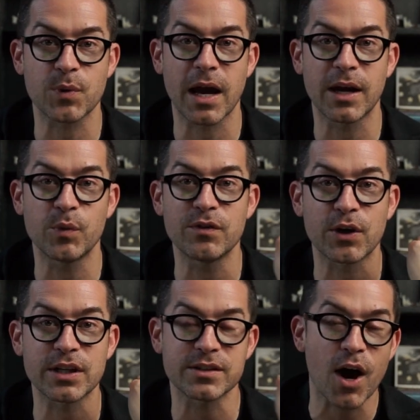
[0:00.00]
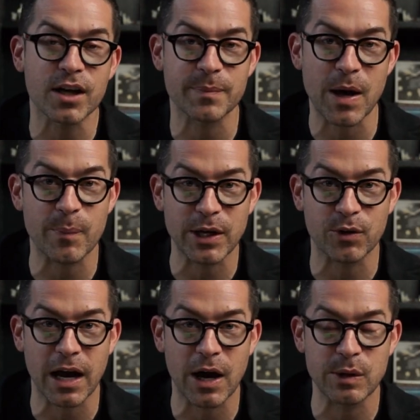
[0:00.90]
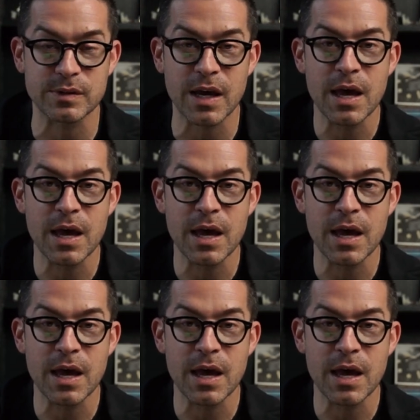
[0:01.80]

right, we've already talked about big crowns,